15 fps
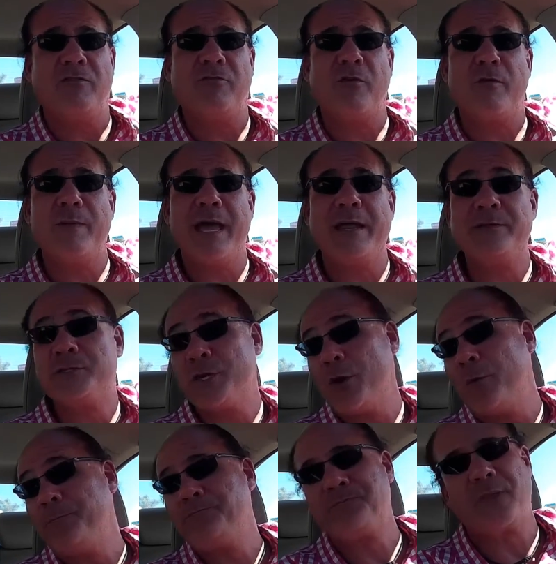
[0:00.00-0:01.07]
format.
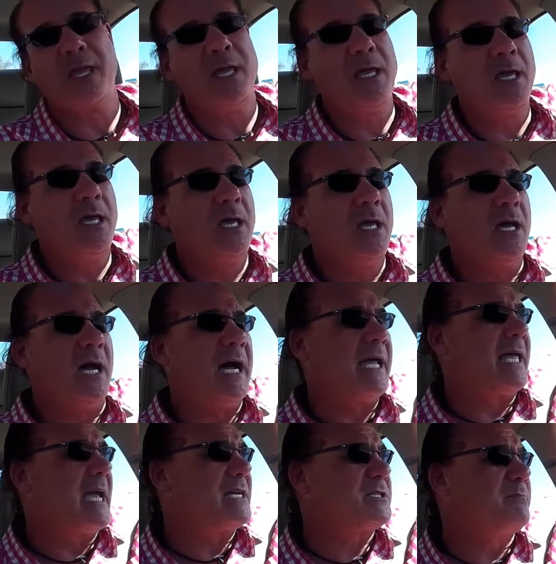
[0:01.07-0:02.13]
So I
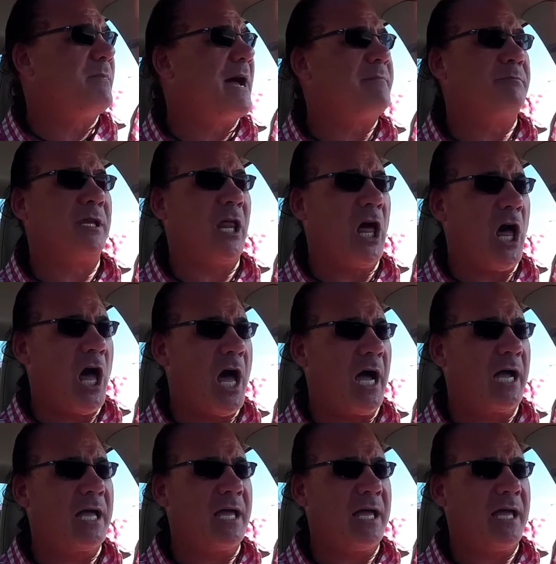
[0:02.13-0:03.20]
guess my
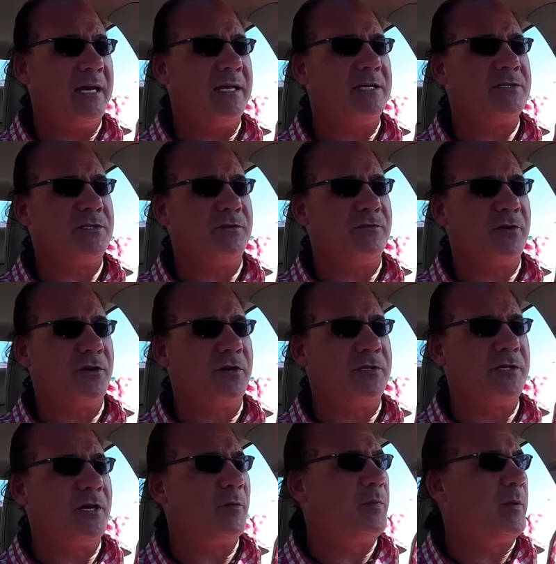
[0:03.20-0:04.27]
blog, and as you've heard, you
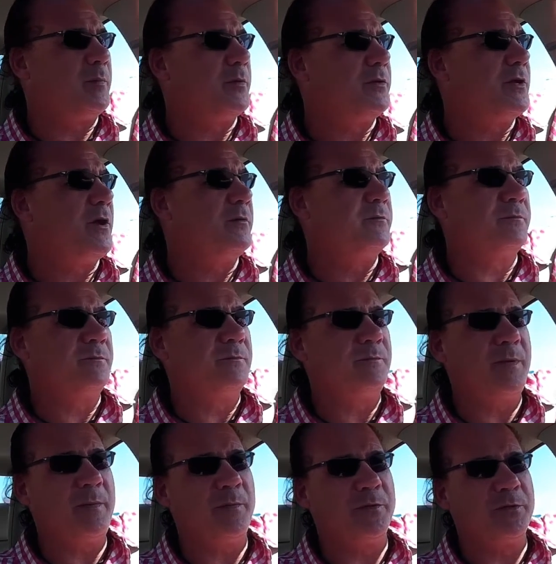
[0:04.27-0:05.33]
know, people
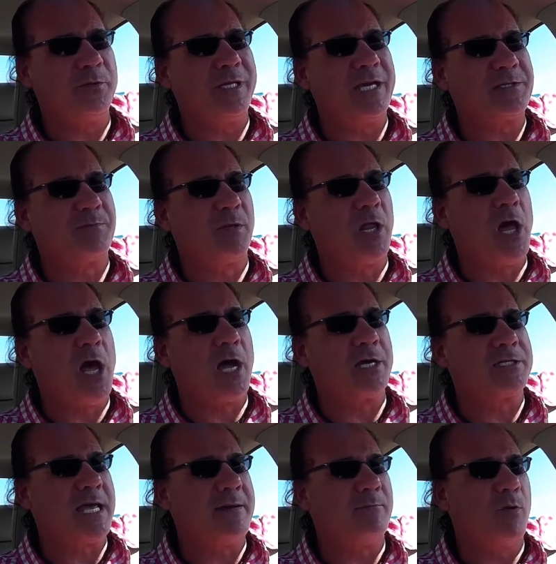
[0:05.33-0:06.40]
do less
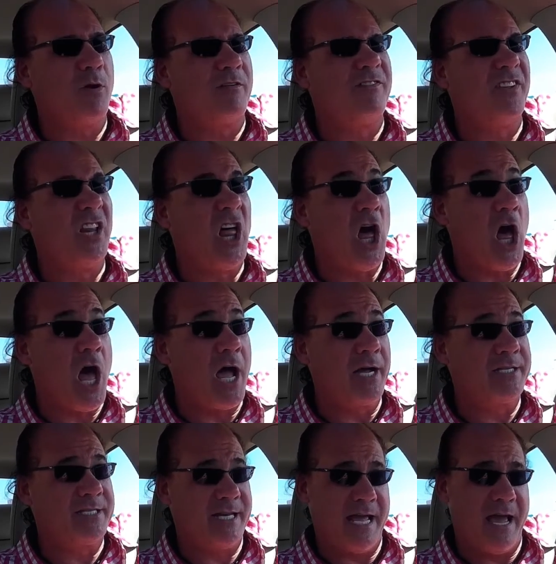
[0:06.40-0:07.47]
blogs and more
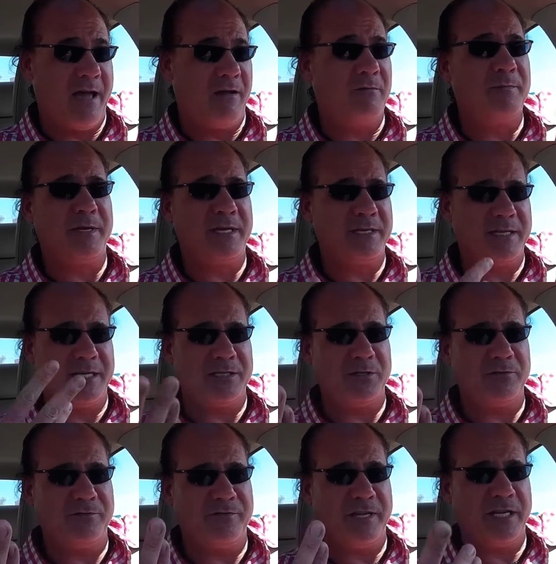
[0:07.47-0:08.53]
vlogs now, meaning they
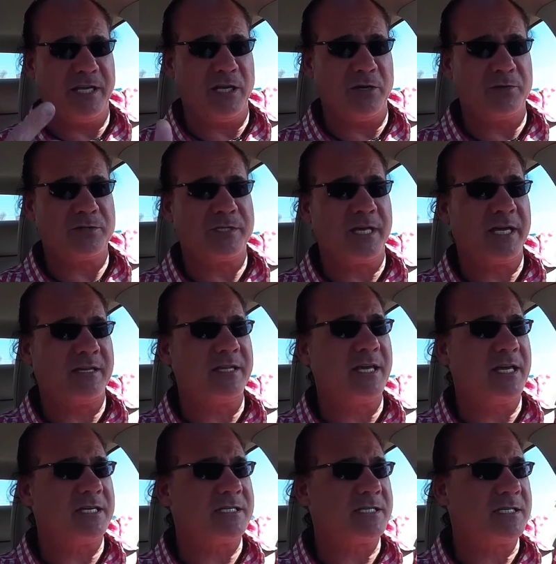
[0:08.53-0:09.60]
do videos like
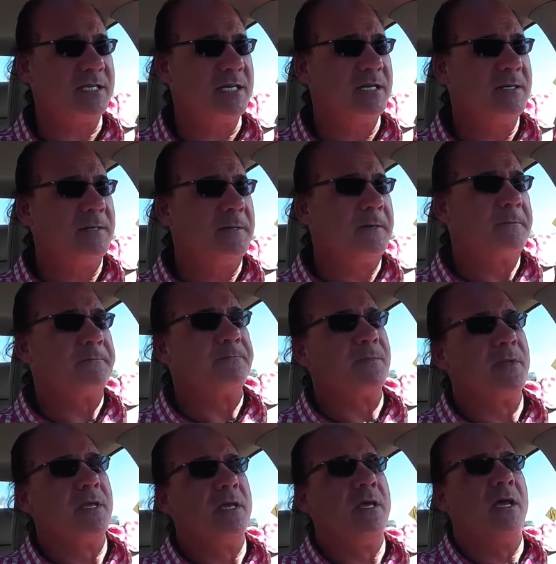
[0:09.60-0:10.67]
this.
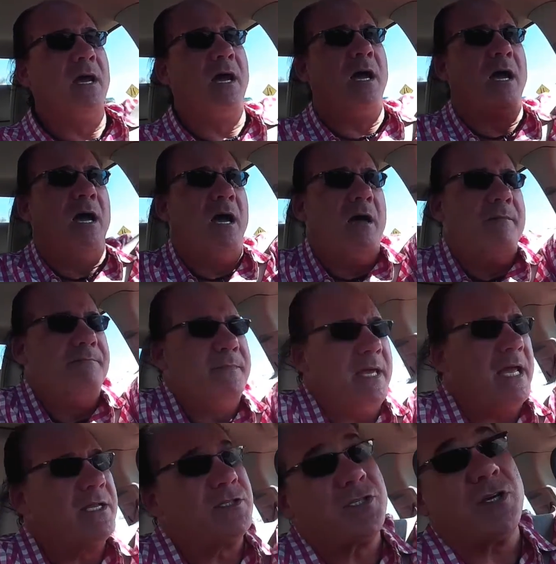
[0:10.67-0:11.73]

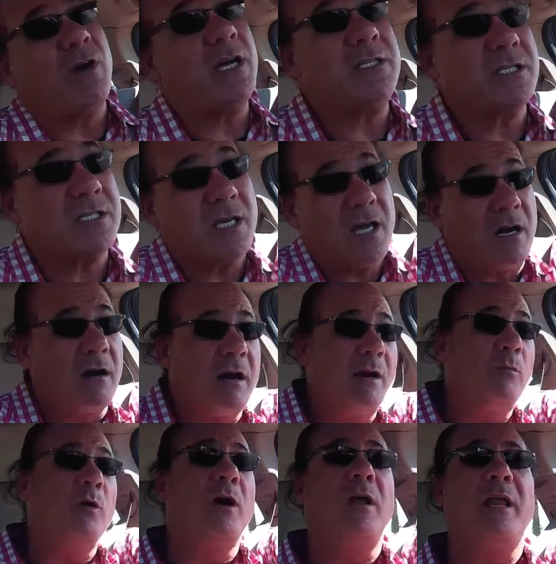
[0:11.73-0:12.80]
And so I just thought, all
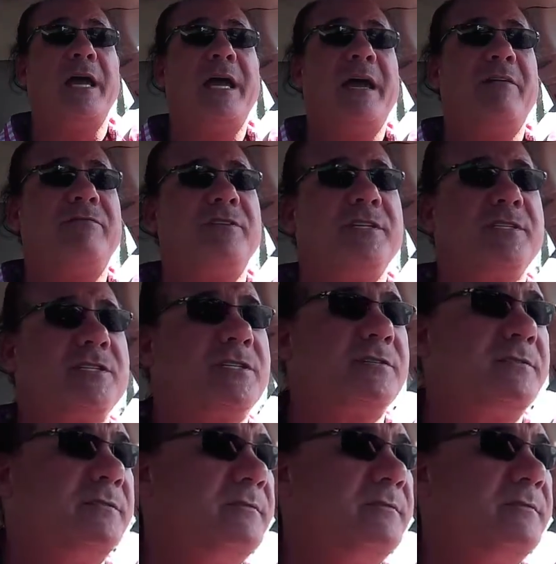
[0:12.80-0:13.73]
right, well, I have this